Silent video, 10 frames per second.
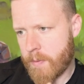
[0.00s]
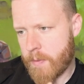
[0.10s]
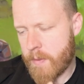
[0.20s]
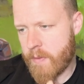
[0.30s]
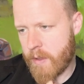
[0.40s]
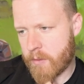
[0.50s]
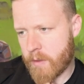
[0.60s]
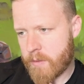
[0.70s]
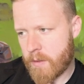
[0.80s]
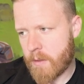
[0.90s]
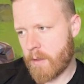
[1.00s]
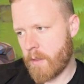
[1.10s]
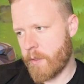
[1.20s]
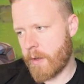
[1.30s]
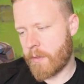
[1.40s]
the evangelist.
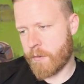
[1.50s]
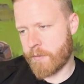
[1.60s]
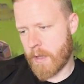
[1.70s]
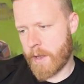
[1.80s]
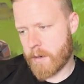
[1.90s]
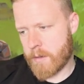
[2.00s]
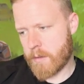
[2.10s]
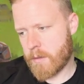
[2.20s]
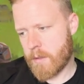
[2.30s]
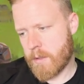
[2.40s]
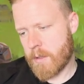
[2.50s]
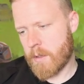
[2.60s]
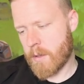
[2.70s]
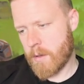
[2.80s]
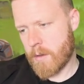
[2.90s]
They'll get their flyer,
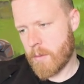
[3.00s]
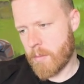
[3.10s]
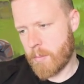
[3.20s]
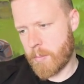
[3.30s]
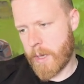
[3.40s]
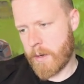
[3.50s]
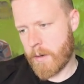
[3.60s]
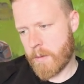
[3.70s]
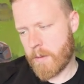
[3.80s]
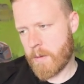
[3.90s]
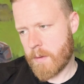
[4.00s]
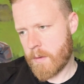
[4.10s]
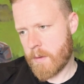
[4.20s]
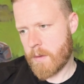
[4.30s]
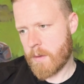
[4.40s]
but
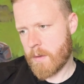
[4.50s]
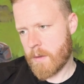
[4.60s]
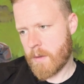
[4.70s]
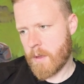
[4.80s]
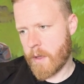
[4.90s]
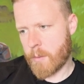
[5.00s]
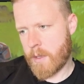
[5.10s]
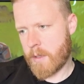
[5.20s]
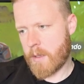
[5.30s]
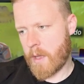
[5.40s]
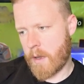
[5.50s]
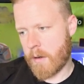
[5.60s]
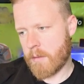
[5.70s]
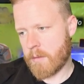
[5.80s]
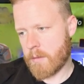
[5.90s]
I don't care.